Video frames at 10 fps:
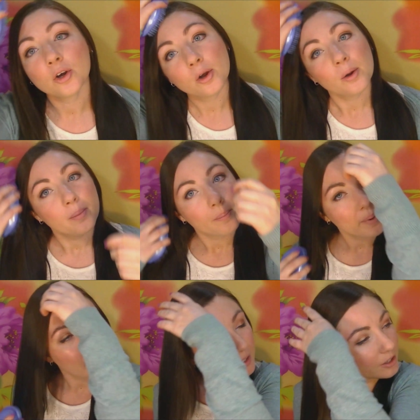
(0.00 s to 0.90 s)
But you
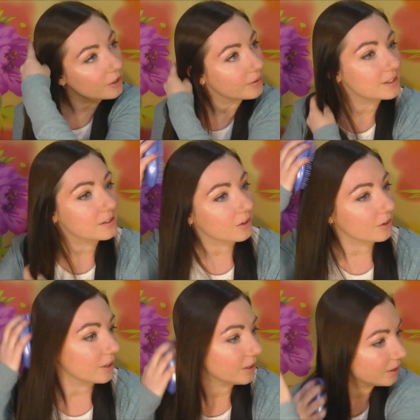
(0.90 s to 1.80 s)
know, it's not
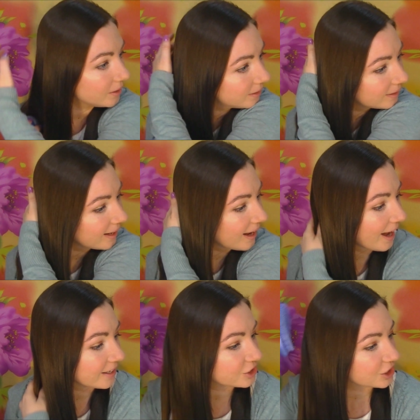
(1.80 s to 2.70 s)

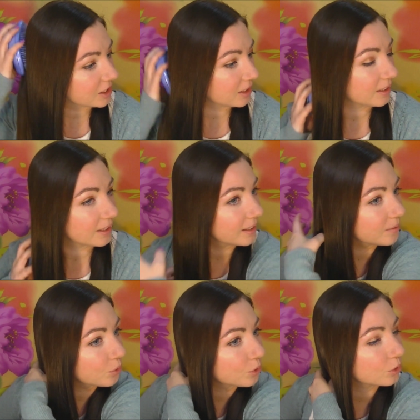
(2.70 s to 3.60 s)
ashy
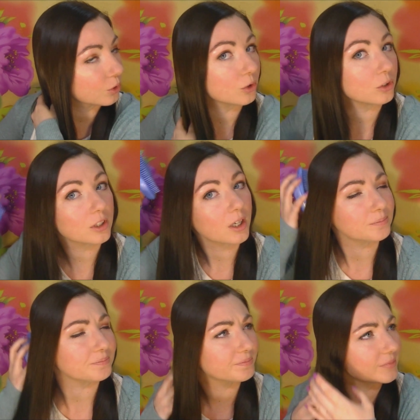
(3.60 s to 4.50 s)
anymore, or
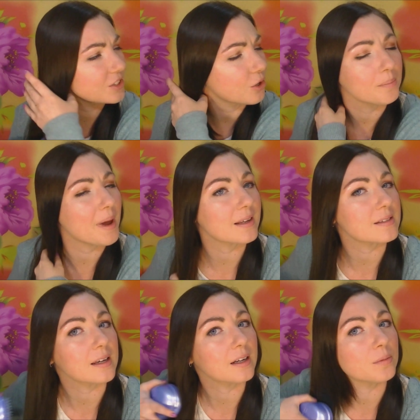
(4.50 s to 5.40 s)
it's not mousy
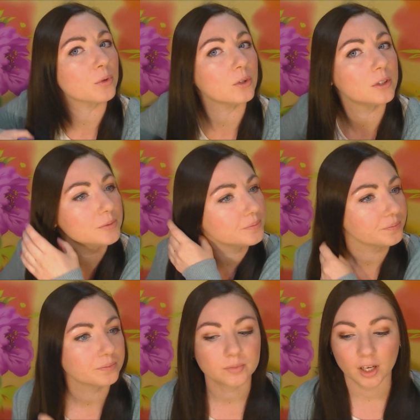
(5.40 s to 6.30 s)
anymore
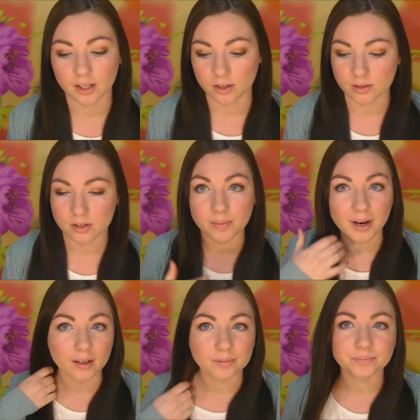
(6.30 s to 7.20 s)
like it used to be.
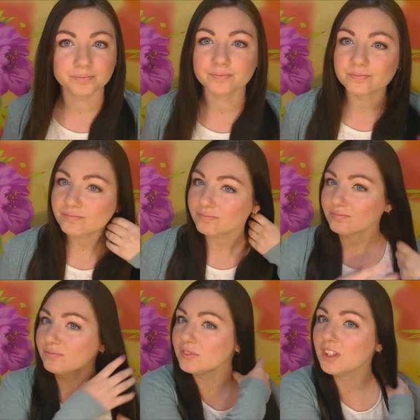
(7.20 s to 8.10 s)

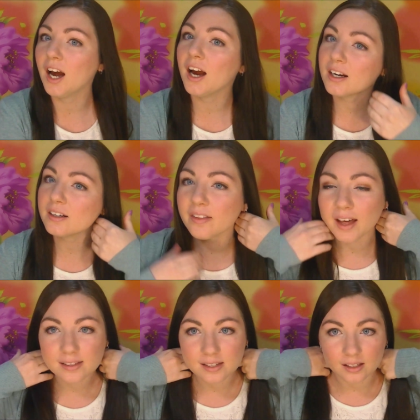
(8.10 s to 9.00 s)
And that's
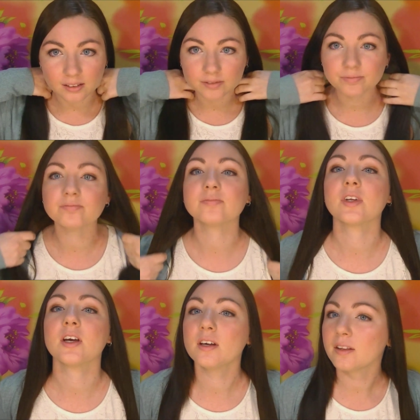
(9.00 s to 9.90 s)
it.
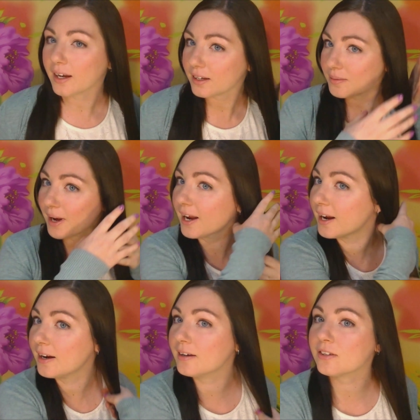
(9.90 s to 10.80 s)
That is my hair
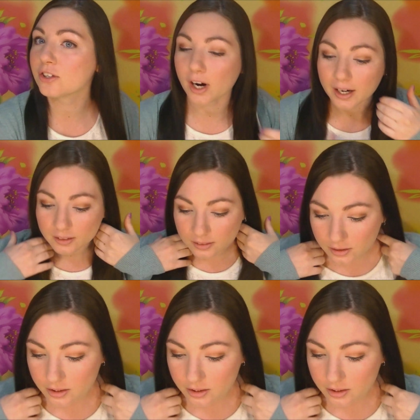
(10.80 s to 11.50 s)
straightened.